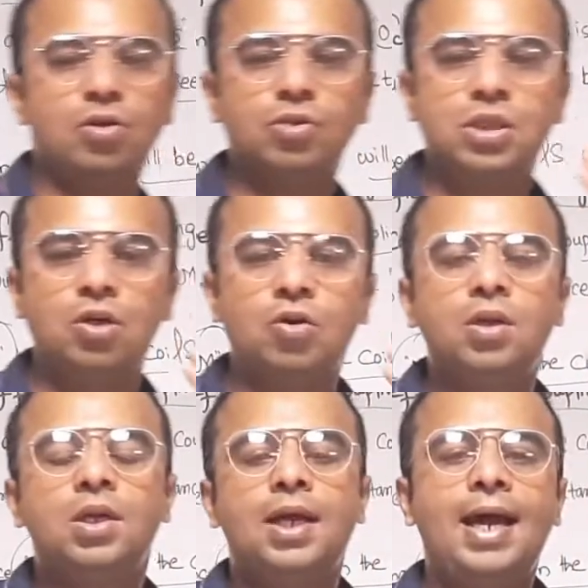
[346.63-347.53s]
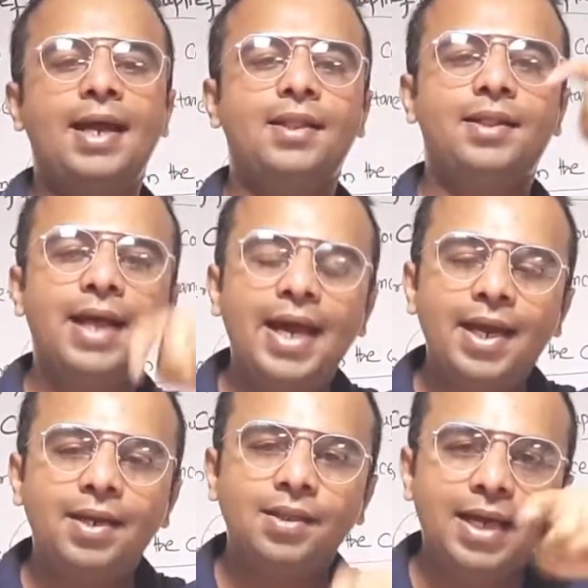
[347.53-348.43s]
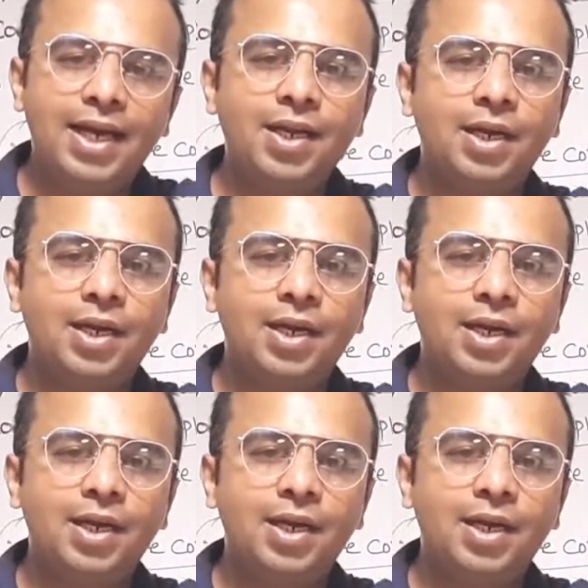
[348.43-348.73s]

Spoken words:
to 0, and in that